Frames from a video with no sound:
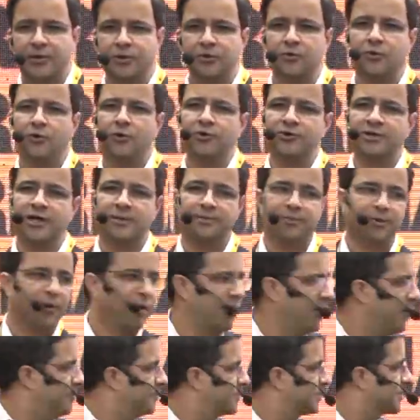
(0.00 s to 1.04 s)
to own the
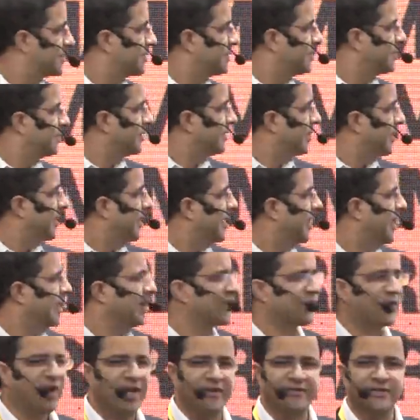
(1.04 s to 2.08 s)
problems
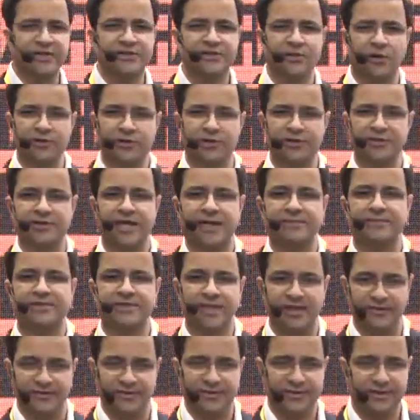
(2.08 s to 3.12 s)
and driving solution
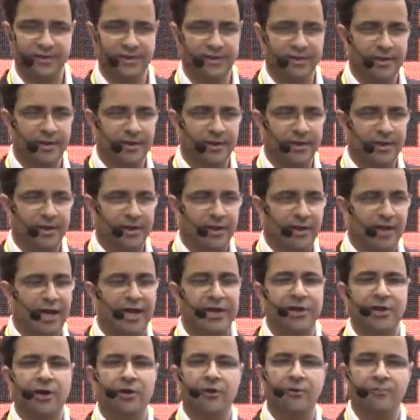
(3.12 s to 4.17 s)
themselves.
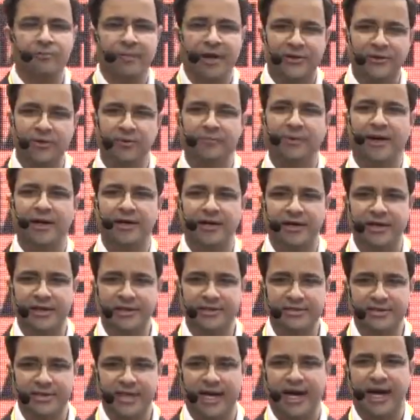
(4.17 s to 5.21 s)
And now Metro
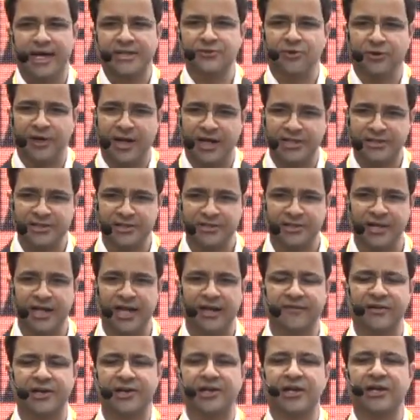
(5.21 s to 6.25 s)
Markets, as an organization, they
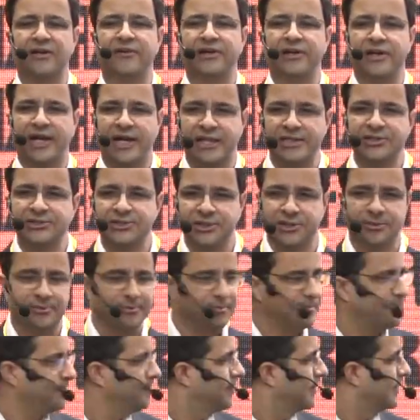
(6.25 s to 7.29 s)
have a delivery
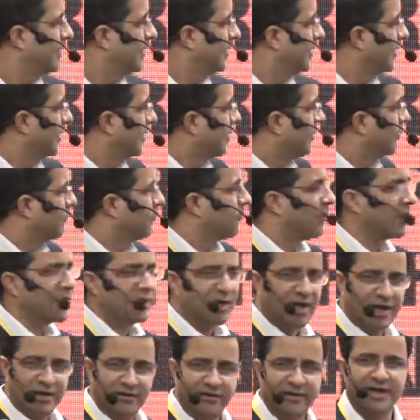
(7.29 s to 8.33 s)
engine who are
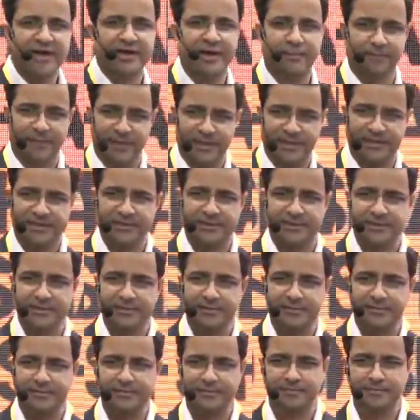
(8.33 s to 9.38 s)
delivering at a pace,
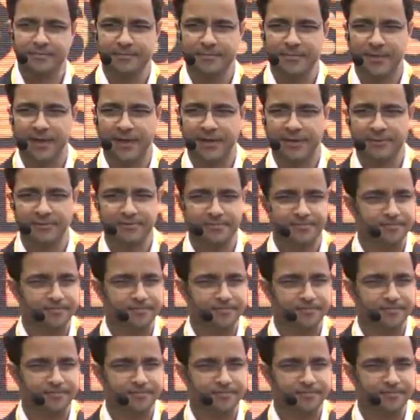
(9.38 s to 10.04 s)
right?